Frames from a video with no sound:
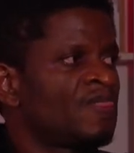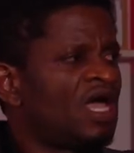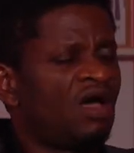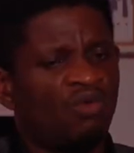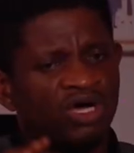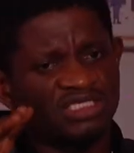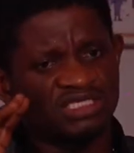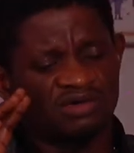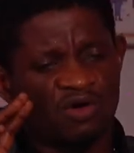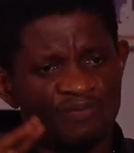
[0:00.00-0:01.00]
And once
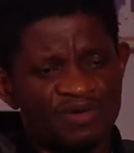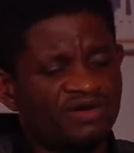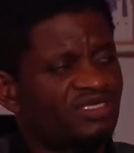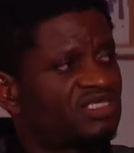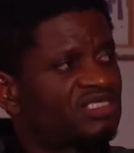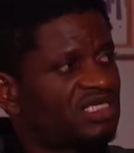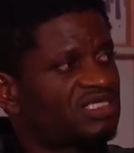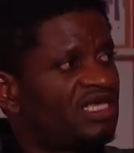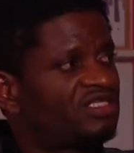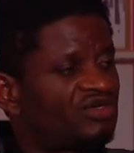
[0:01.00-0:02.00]
comparison starts
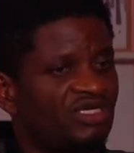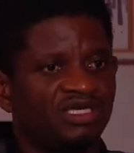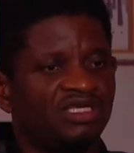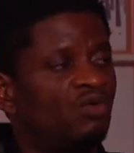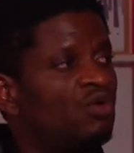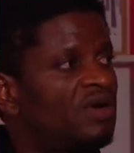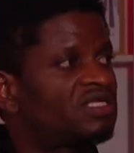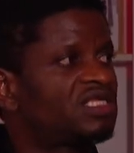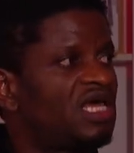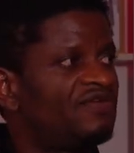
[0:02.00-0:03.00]
entering in a
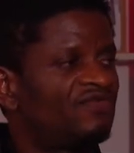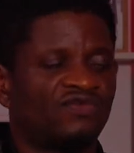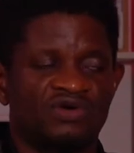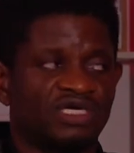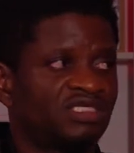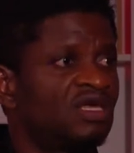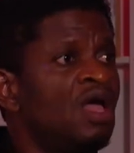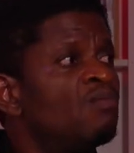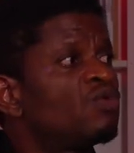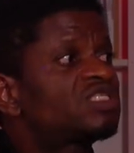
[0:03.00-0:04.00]
woman's life, forget it.
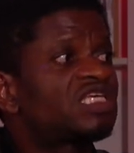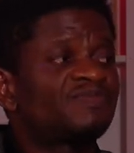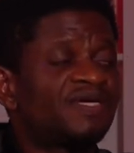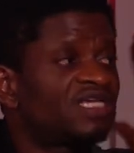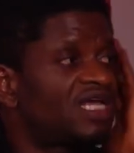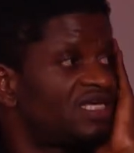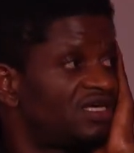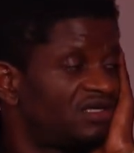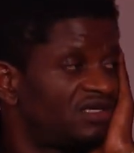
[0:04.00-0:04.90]
Most especially